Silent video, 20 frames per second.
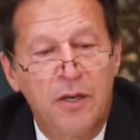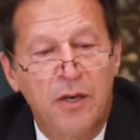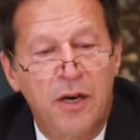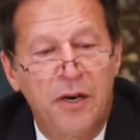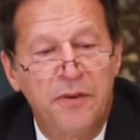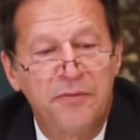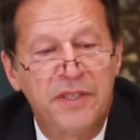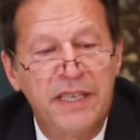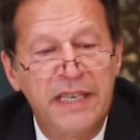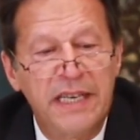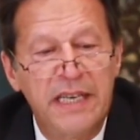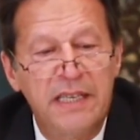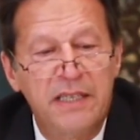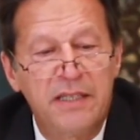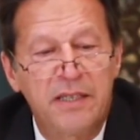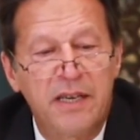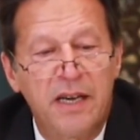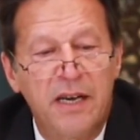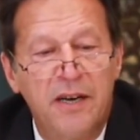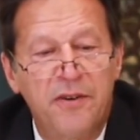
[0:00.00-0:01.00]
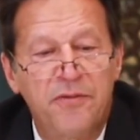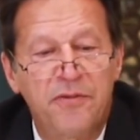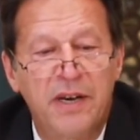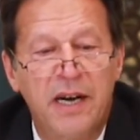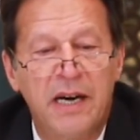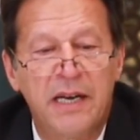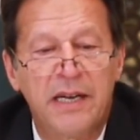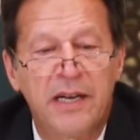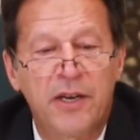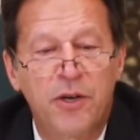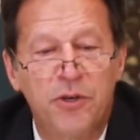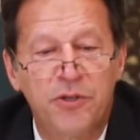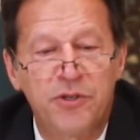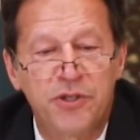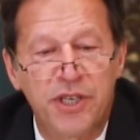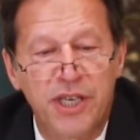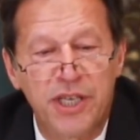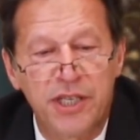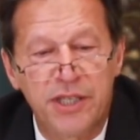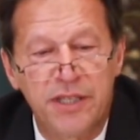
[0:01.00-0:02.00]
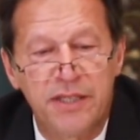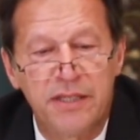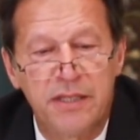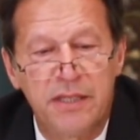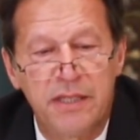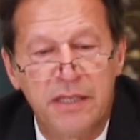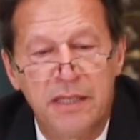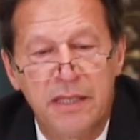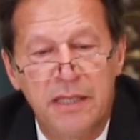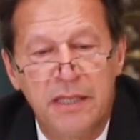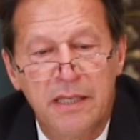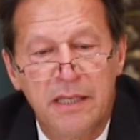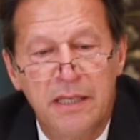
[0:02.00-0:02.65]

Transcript: of the intra-Afghan negotiations